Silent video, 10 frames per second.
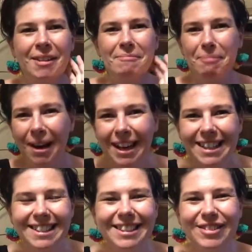
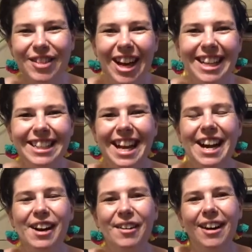minded right
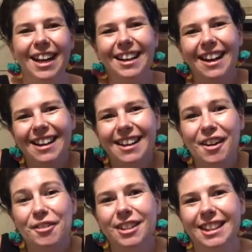now. I
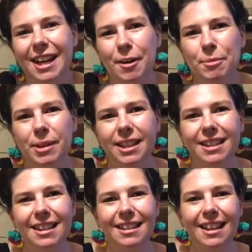can't really help
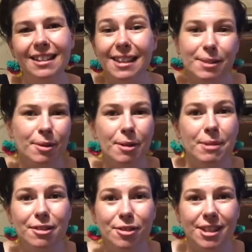it. That's what I'm
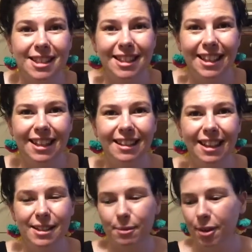interested in.
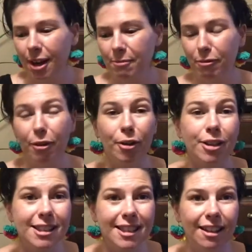That's what I'm
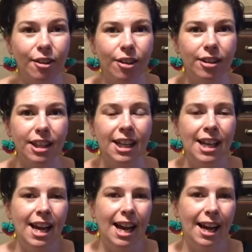focusing on.
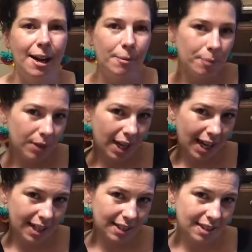
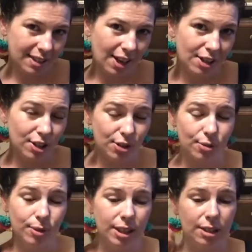And I just
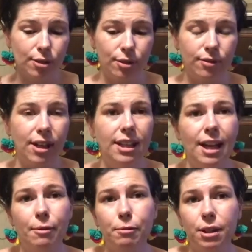really do find
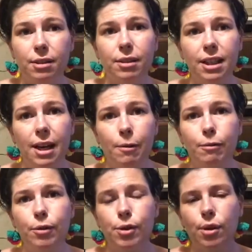that really, really
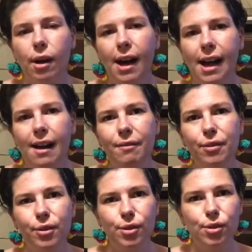helpful. So I have
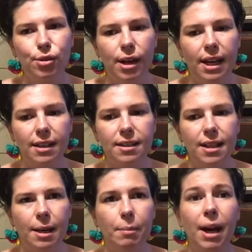those tracks.
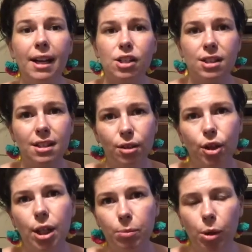I actually did a
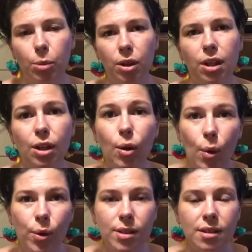hypnobirthing
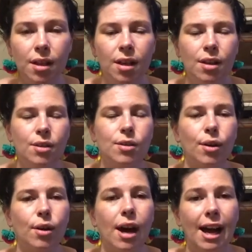course.
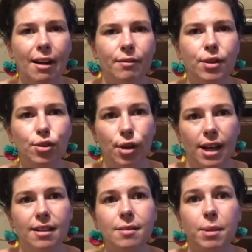So I have the
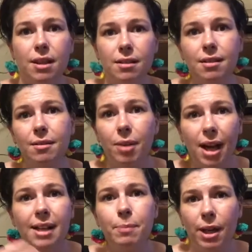tracks because
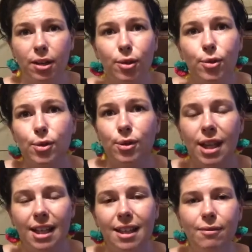as part of the course you
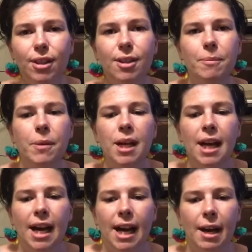get given them,
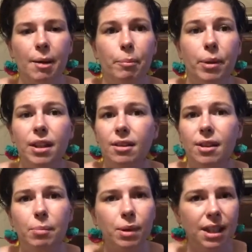but there are
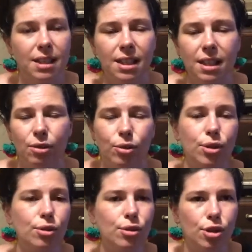plenty on
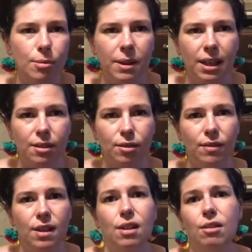YouTube and that sort of
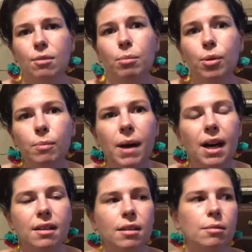thing. You can
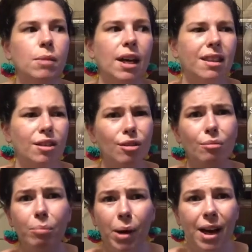bookmark them. I think you can
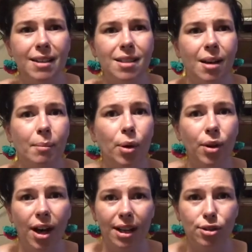buy some on
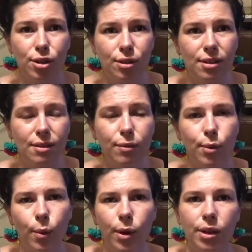iTunes if you
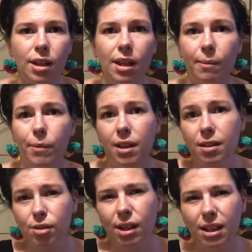want. The
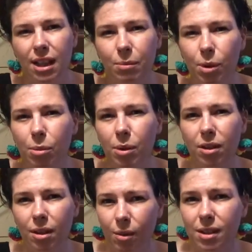Australian
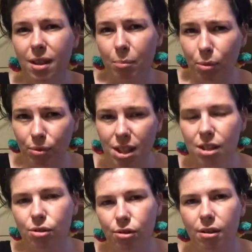hypnobirthing ones, I'm pretty
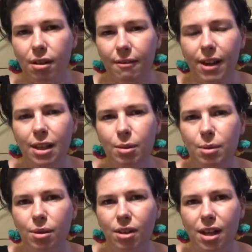sure, are
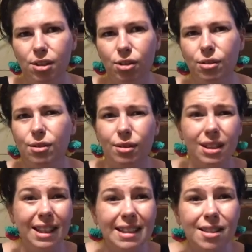available on iTunes, or
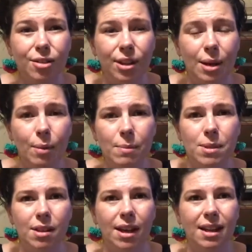at least on their
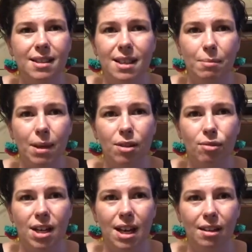website as an
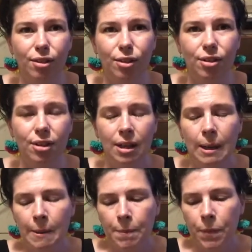MP3 download.
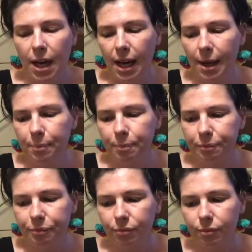
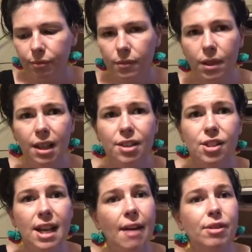And
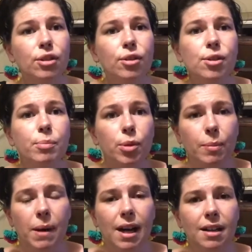just having those
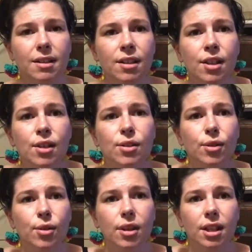bookmarked
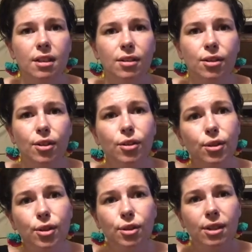so that you
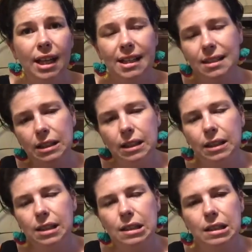can easily
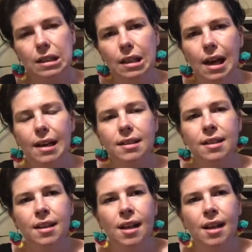listen to that,